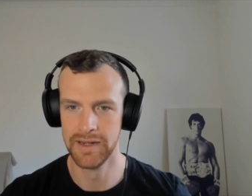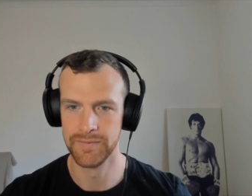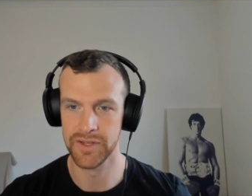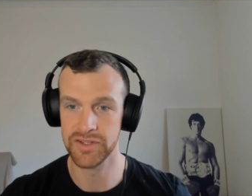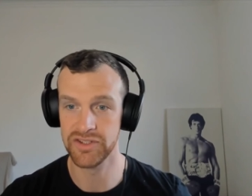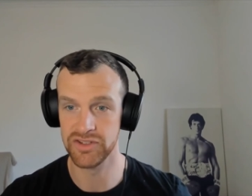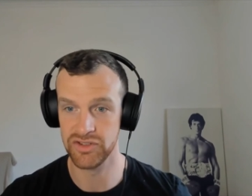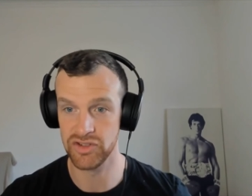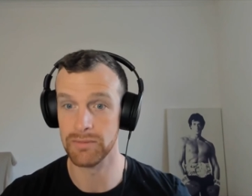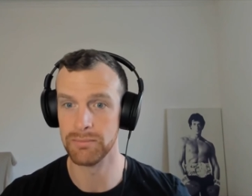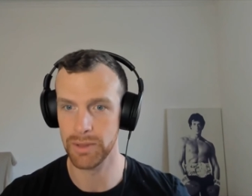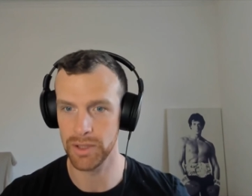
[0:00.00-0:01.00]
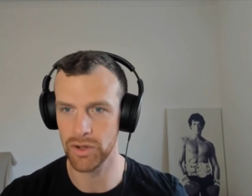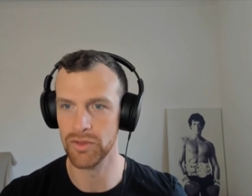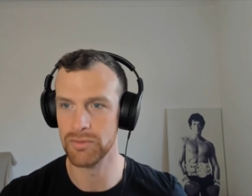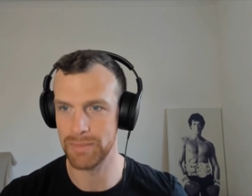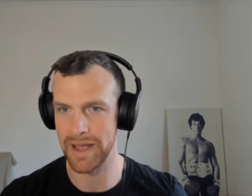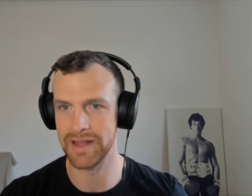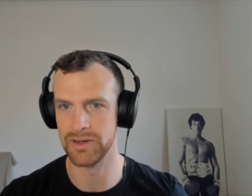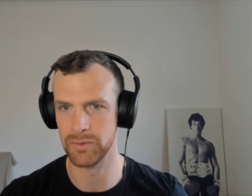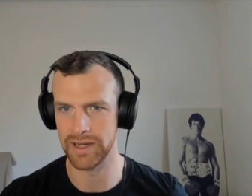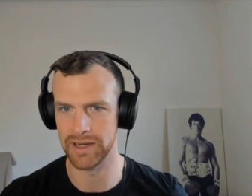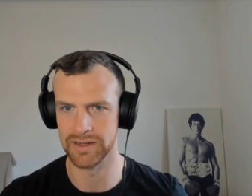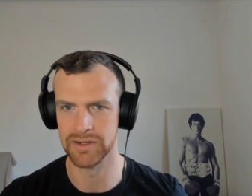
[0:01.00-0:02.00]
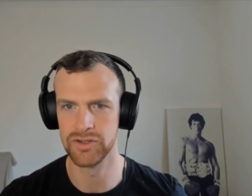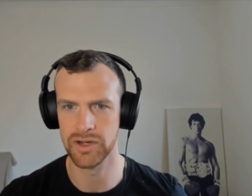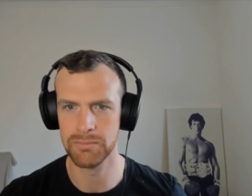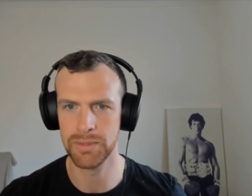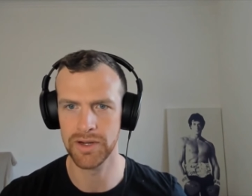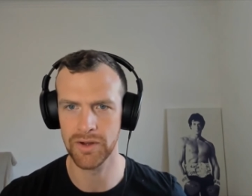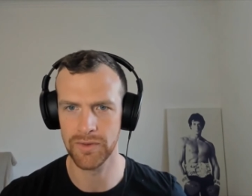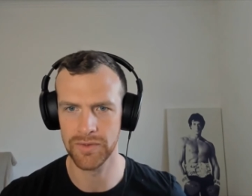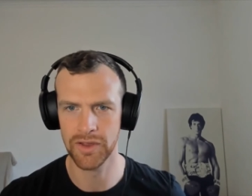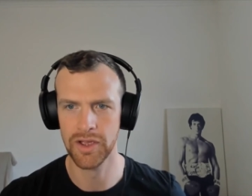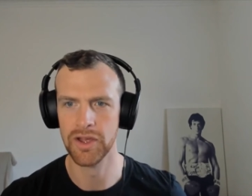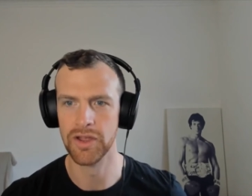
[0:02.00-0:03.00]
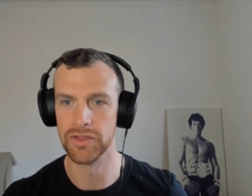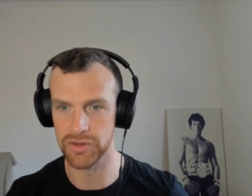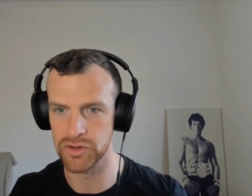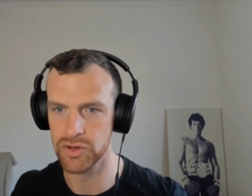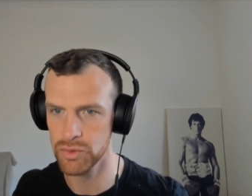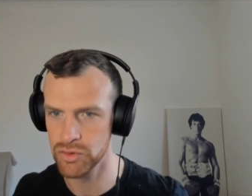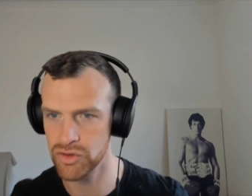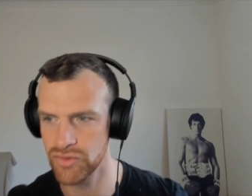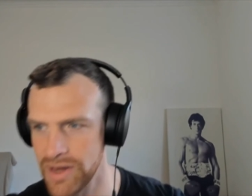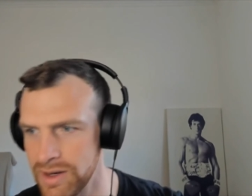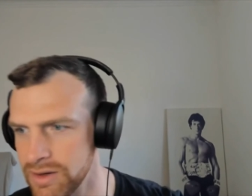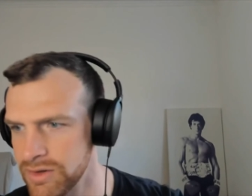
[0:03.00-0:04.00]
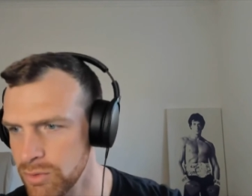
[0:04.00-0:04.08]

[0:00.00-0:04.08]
this is jumping on the bandwagon, jumping on the new trend.